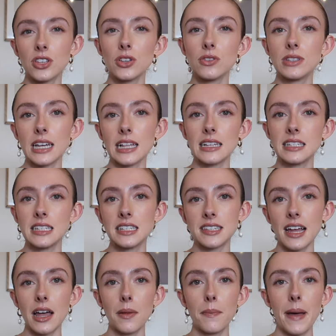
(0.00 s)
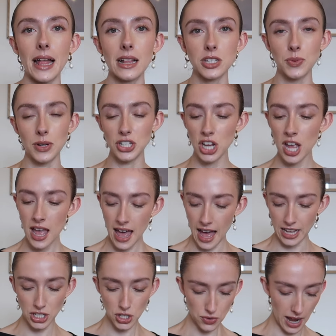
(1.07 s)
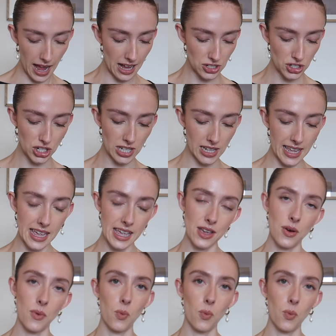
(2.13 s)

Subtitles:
utility style belt, which I don't actually